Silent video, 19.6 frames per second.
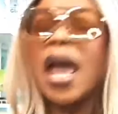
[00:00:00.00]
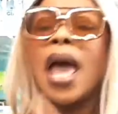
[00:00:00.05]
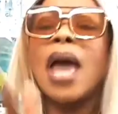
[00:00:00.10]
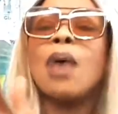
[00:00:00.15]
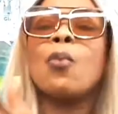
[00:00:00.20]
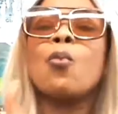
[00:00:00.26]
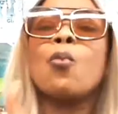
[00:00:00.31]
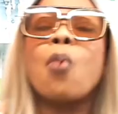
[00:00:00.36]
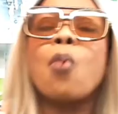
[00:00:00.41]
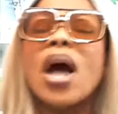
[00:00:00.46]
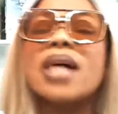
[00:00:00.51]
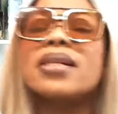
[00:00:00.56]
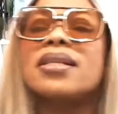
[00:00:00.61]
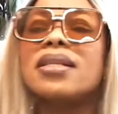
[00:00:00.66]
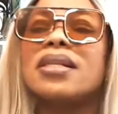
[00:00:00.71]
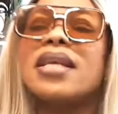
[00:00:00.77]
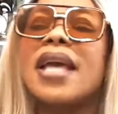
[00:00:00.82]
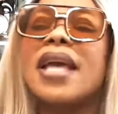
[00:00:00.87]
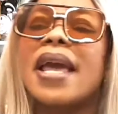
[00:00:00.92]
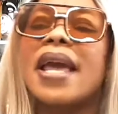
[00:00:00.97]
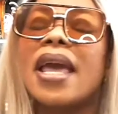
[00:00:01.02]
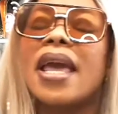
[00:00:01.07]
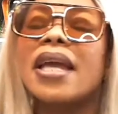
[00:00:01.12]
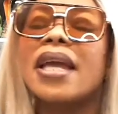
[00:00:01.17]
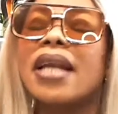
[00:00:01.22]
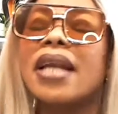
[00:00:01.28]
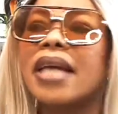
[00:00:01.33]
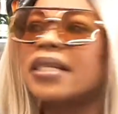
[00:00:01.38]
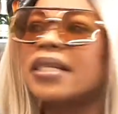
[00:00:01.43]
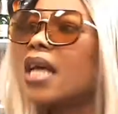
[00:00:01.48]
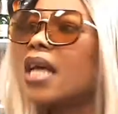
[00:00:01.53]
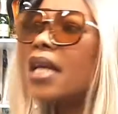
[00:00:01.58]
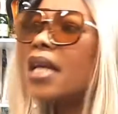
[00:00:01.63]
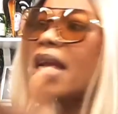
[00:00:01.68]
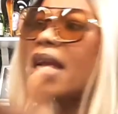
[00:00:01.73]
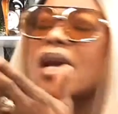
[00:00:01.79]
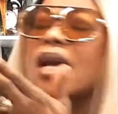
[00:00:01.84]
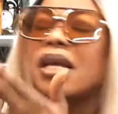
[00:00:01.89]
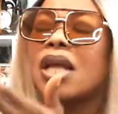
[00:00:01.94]
And once they're in it,
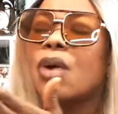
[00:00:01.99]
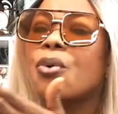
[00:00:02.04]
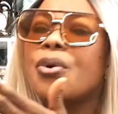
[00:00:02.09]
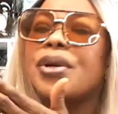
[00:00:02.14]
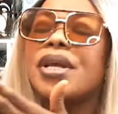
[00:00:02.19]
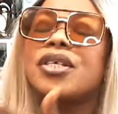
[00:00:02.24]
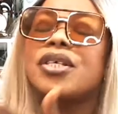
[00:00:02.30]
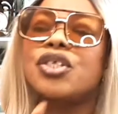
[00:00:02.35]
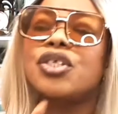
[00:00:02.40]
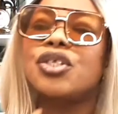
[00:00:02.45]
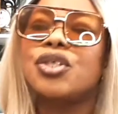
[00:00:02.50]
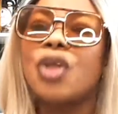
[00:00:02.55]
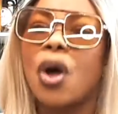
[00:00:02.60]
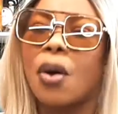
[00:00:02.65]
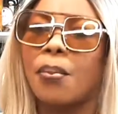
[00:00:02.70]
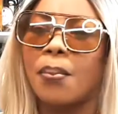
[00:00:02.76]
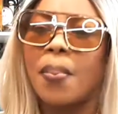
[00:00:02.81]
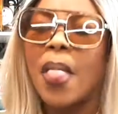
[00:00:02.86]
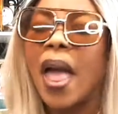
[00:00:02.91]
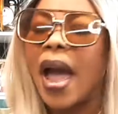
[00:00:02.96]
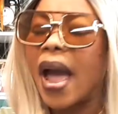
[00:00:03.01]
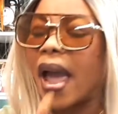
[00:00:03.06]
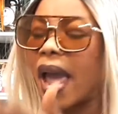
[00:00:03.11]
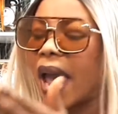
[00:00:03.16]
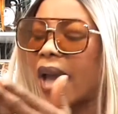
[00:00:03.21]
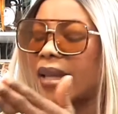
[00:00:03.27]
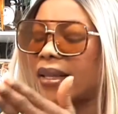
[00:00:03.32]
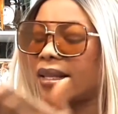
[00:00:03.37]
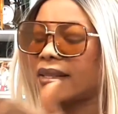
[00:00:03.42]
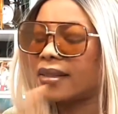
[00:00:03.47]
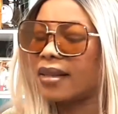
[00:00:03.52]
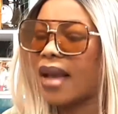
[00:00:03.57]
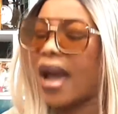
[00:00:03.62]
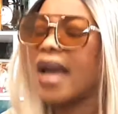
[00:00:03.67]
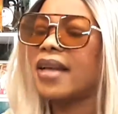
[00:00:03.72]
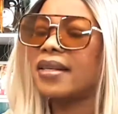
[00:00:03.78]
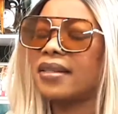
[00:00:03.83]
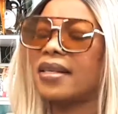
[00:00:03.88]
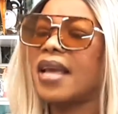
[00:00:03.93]
they couldn't stop. I heard this
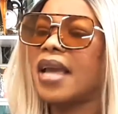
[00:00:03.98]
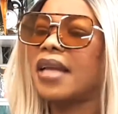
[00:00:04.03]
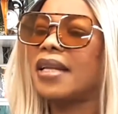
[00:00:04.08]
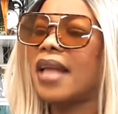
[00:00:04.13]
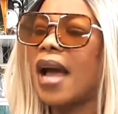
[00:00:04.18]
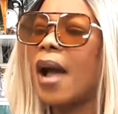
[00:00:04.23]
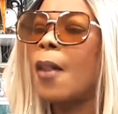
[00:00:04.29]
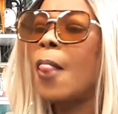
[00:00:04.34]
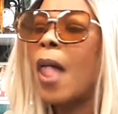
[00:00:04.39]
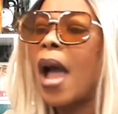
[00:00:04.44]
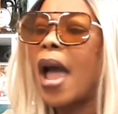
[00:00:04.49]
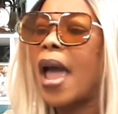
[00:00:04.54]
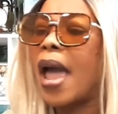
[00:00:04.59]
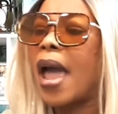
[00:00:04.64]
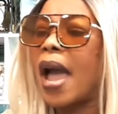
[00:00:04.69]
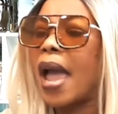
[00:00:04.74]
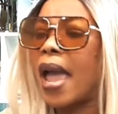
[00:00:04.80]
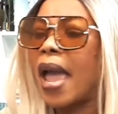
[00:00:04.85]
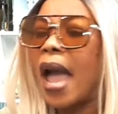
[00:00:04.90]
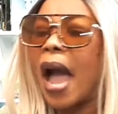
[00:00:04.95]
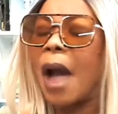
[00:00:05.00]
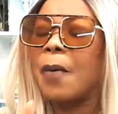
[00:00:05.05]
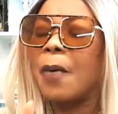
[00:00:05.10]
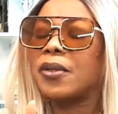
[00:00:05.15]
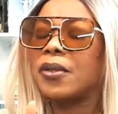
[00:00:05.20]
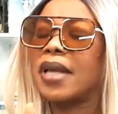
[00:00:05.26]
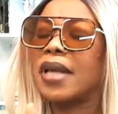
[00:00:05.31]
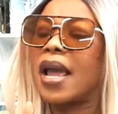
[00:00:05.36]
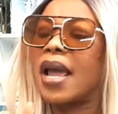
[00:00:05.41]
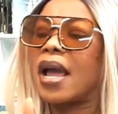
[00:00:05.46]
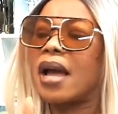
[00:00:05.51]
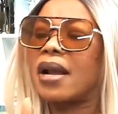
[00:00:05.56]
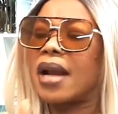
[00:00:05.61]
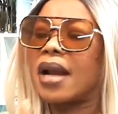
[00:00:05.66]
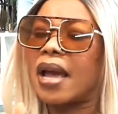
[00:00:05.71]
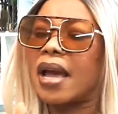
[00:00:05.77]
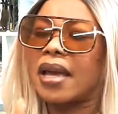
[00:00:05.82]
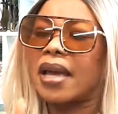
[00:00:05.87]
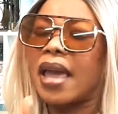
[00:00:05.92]
guy saying that I was
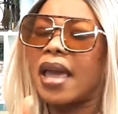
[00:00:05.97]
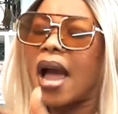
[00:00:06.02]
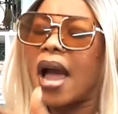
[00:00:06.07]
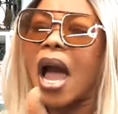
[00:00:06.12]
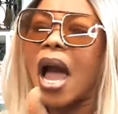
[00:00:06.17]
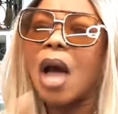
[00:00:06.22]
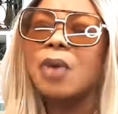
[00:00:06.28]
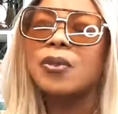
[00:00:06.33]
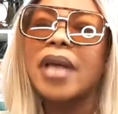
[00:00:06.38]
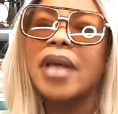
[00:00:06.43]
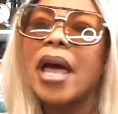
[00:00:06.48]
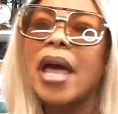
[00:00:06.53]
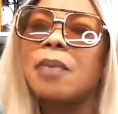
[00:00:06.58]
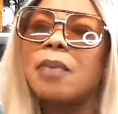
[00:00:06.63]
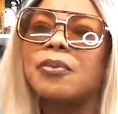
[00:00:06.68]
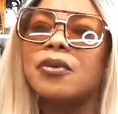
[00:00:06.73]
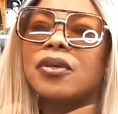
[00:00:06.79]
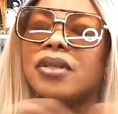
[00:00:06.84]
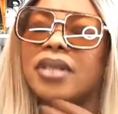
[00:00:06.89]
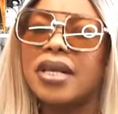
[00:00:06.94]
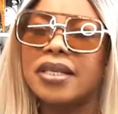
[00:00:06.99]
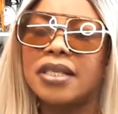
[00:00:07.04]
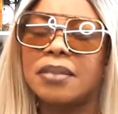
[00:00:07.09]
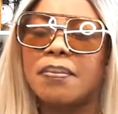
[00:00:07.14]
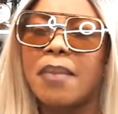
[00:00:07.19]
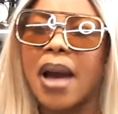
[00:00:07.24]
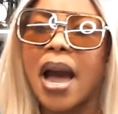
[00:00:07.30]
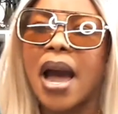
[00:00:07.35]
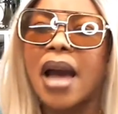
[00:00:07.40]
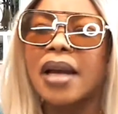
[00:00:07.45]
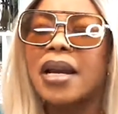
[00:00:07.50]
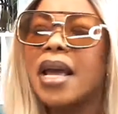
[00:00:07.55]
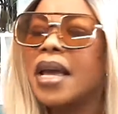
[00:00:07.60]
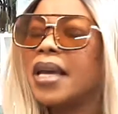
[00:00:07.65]
like a house help to this man.